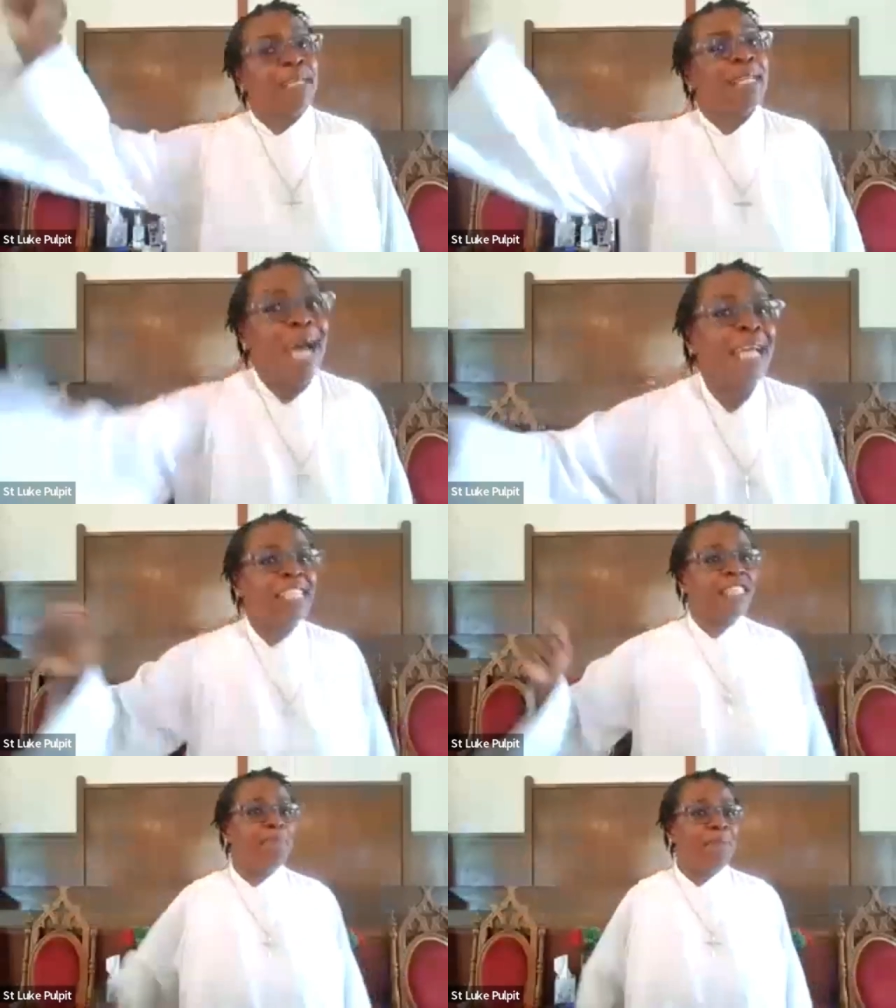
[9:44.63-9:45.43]
God
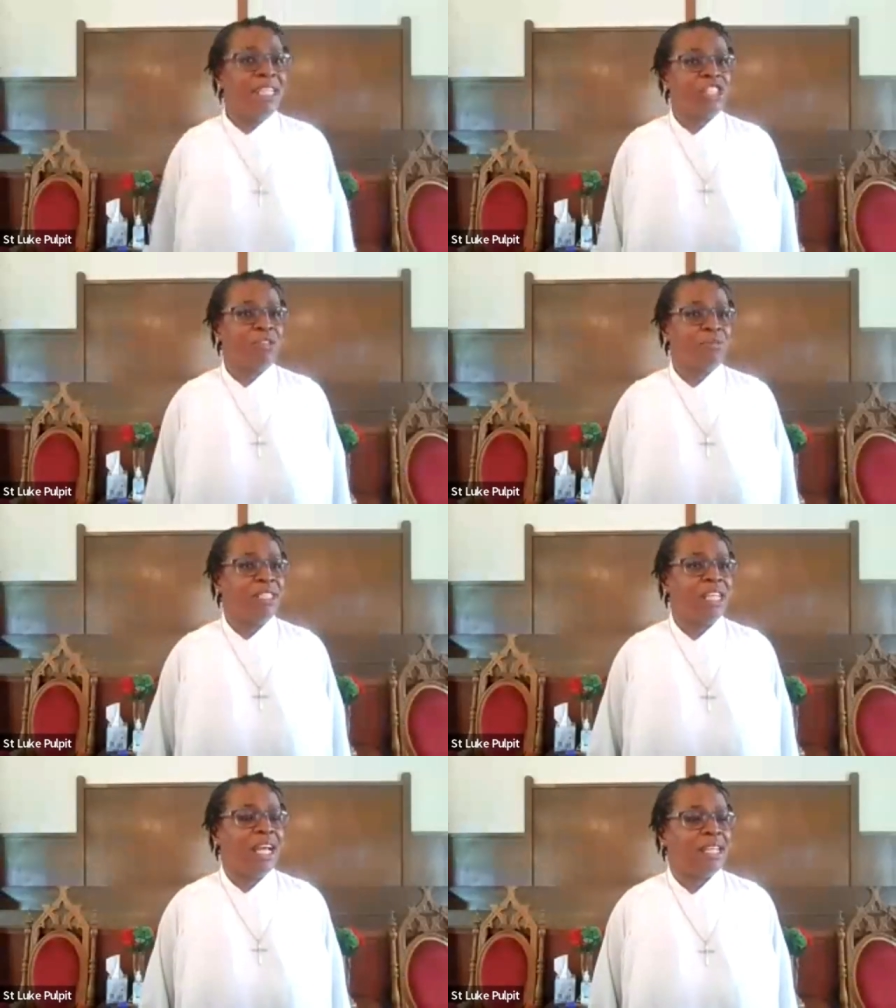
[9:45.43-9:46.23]
is ministering
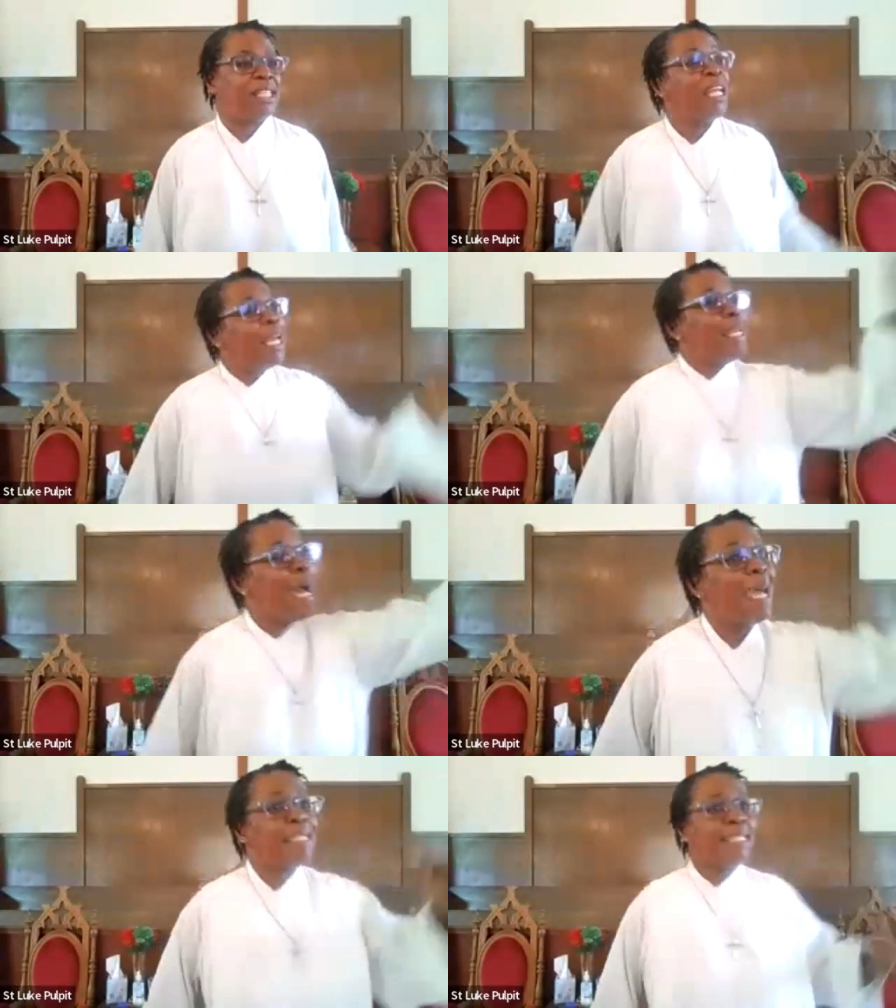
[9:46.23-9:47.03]
to us.
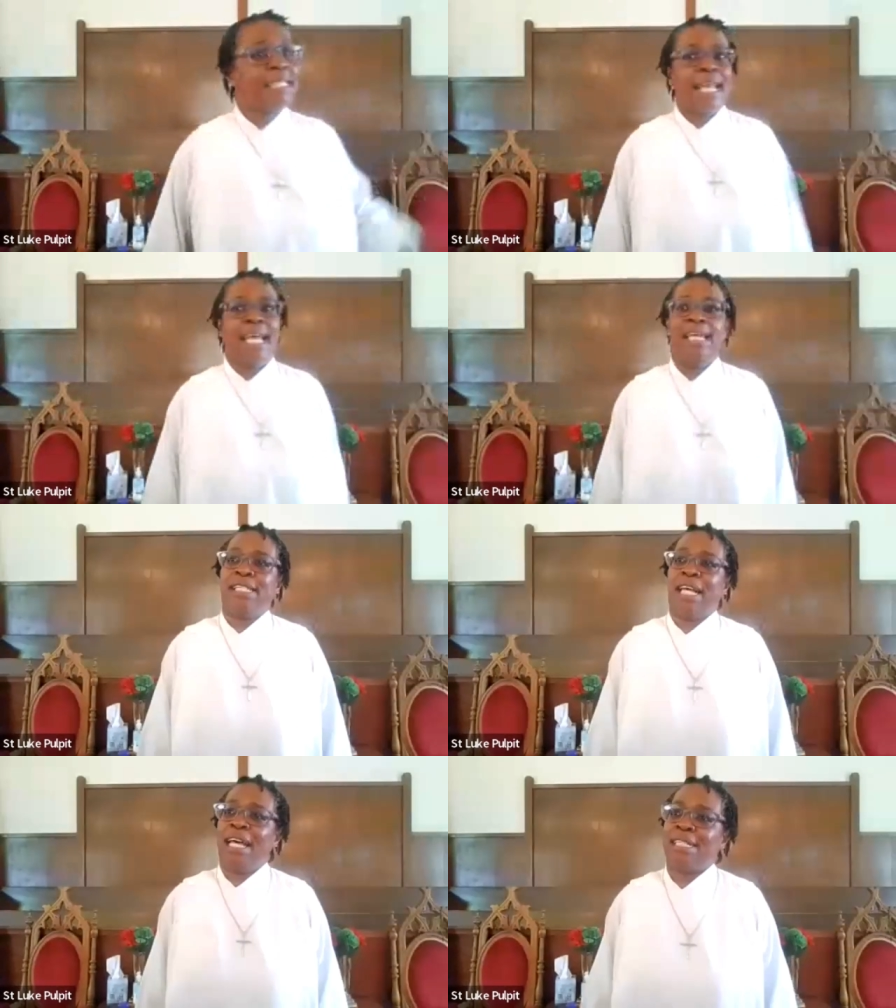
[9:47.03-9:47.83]
God is saying
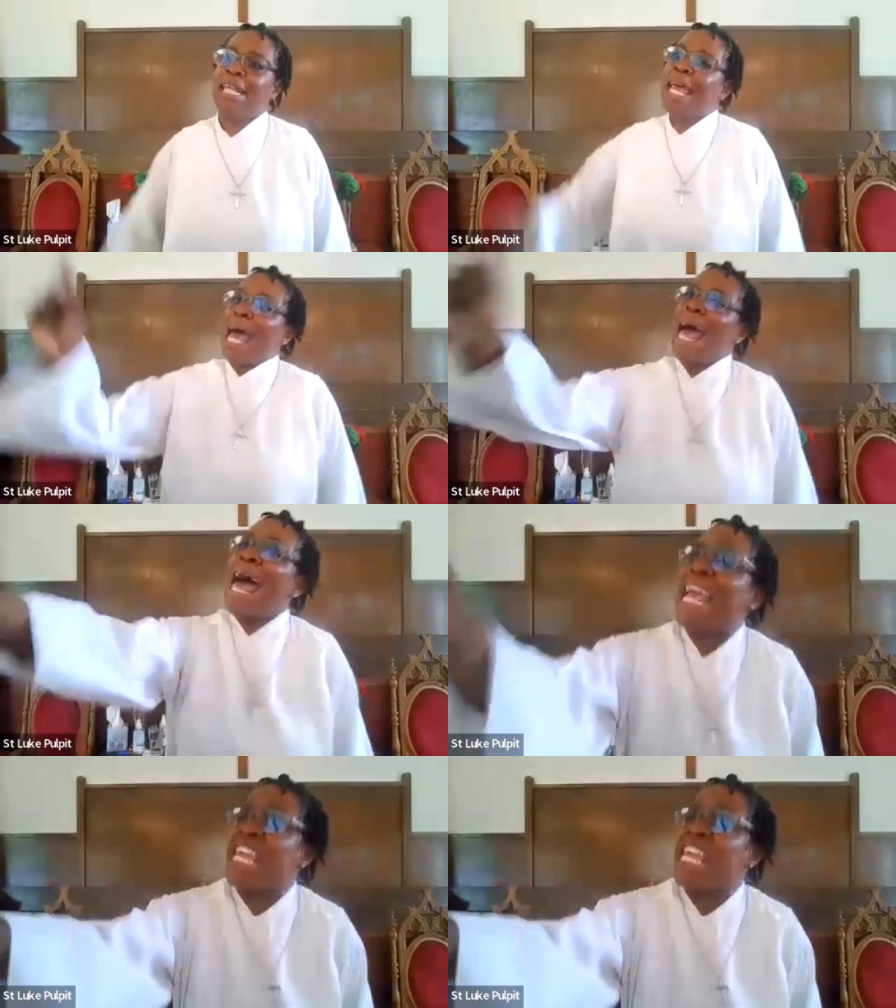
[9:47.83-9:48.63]
to us,
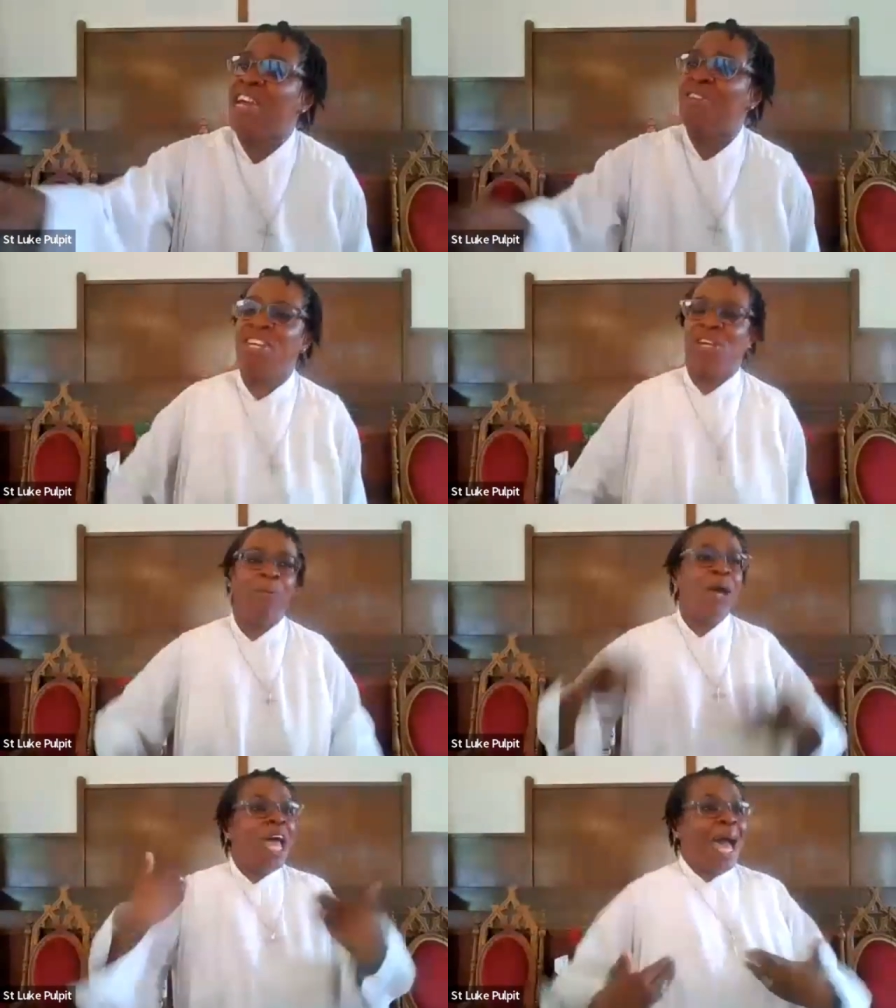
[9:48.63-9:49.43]
I hear
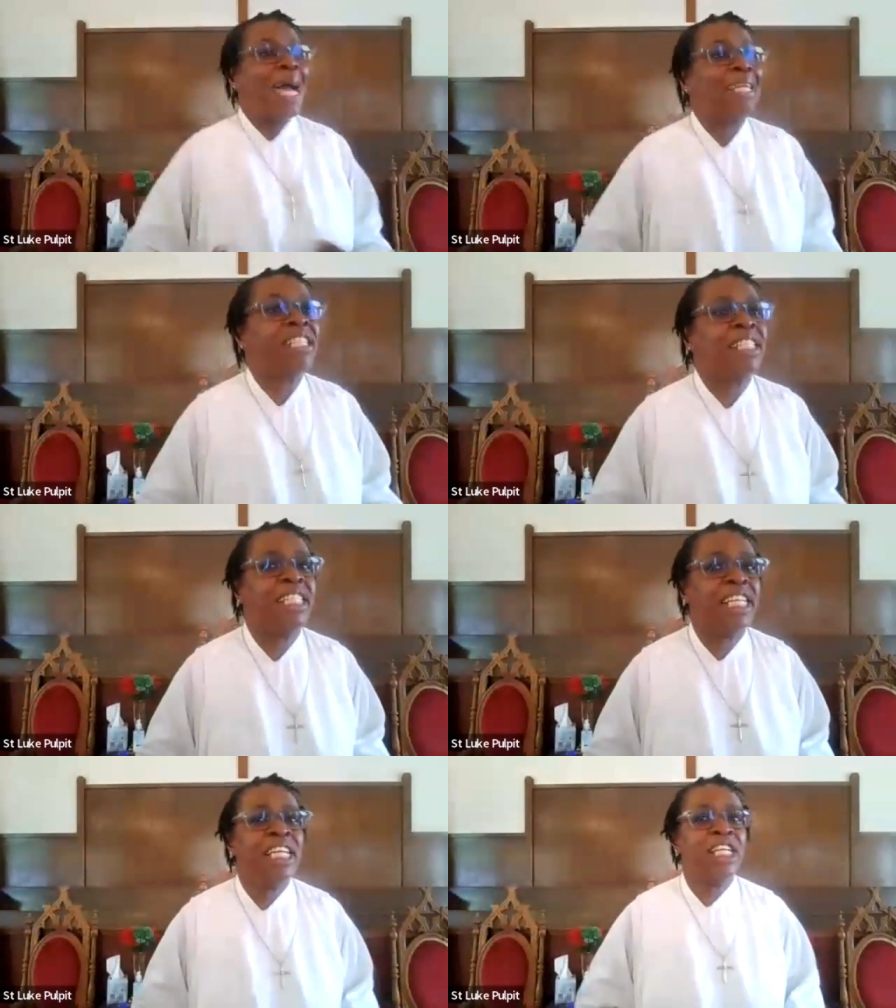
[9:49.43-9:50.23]
you. I
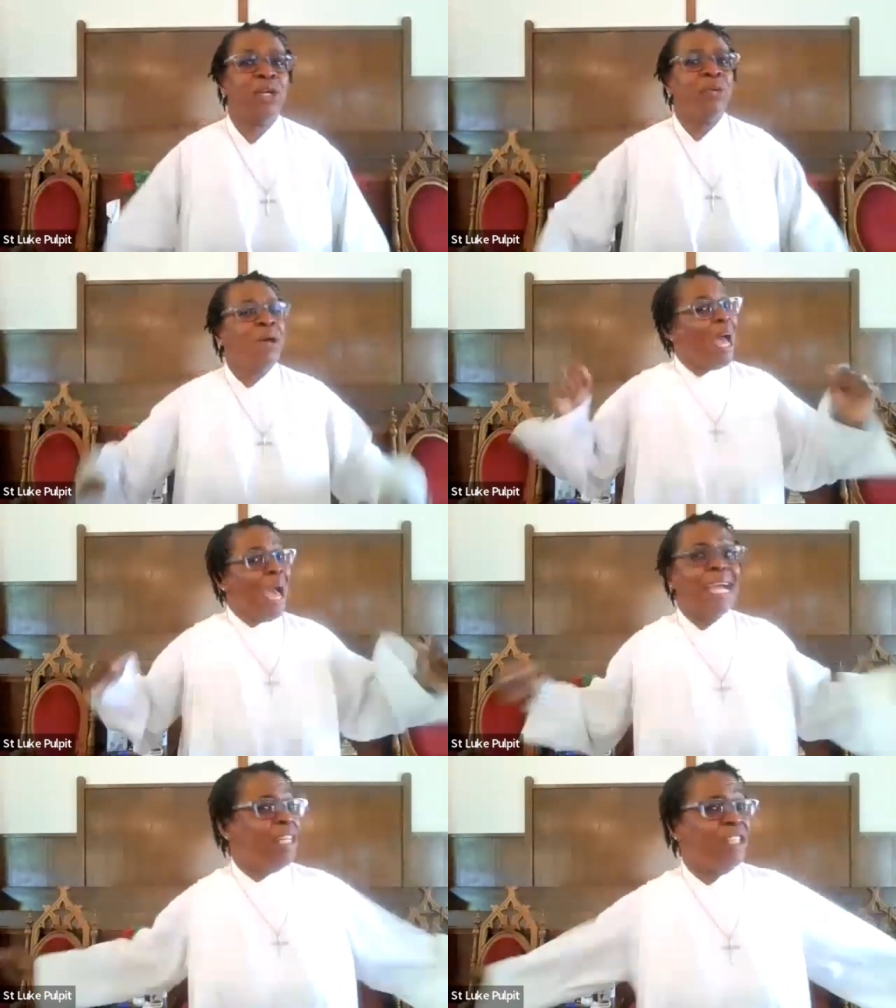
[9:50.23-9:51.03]
see you.
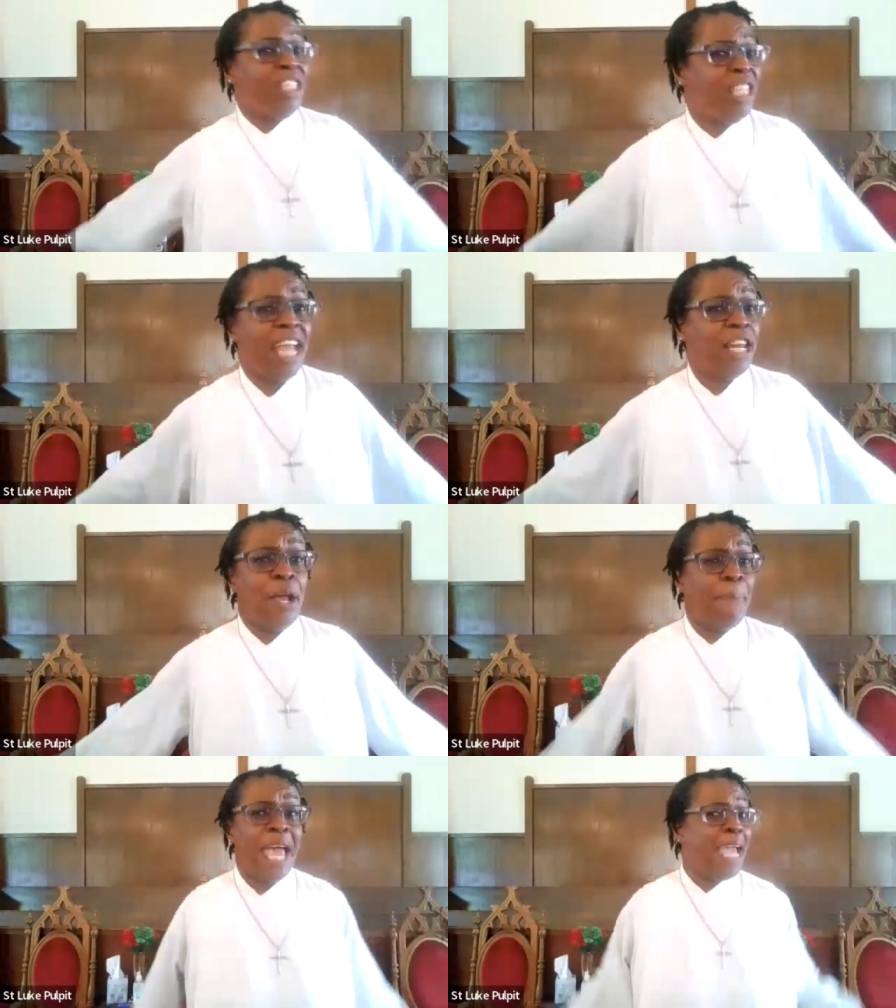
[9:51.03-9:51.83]
I understand
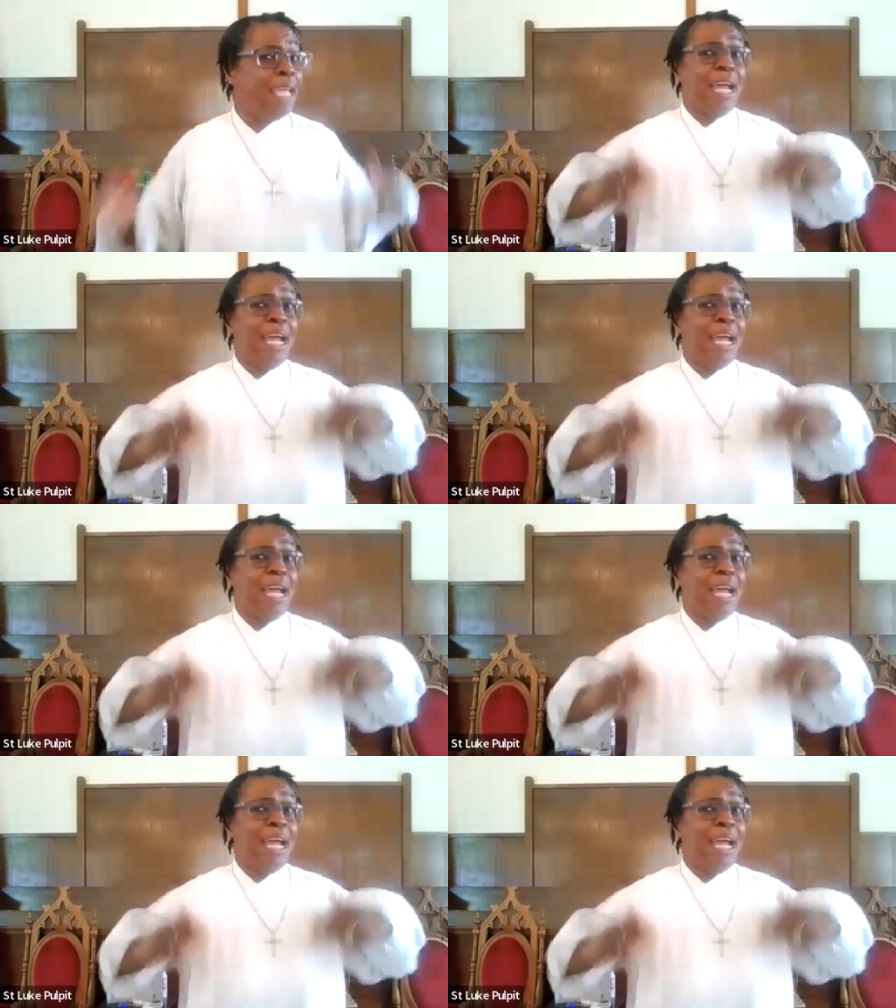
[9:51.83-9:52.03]
your pain.